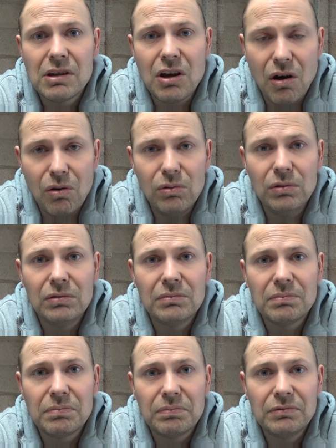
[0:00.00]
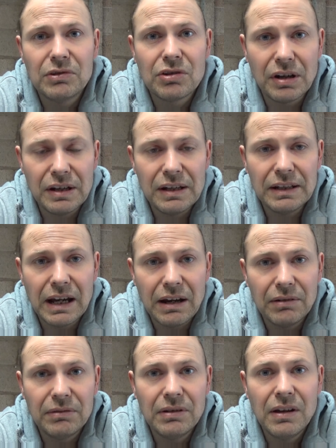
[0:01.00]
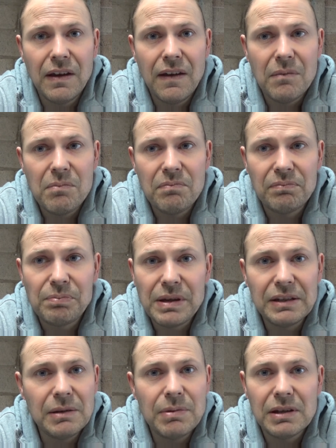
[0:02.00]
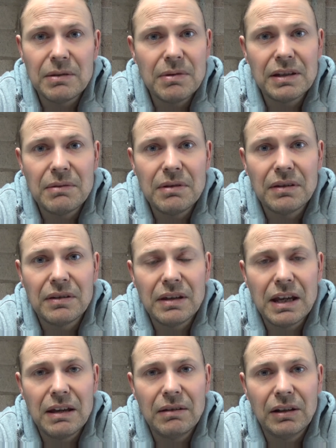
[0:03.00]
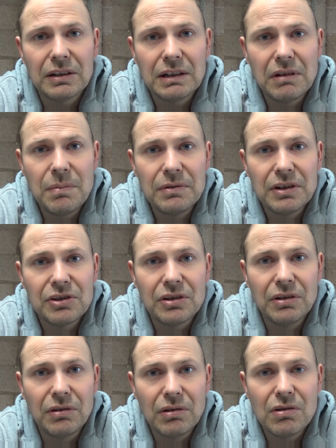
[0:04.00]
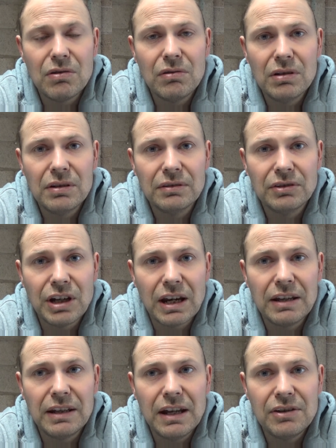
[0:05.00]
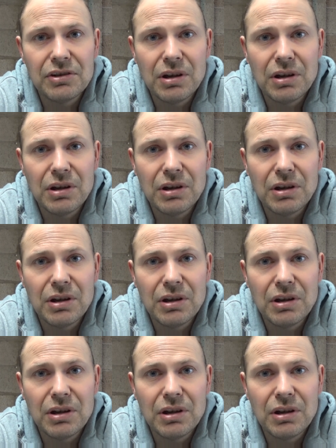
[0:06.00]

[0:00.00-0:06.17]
cold, chucking it down, busy with like I say, repositioning oil coolers and checking the engine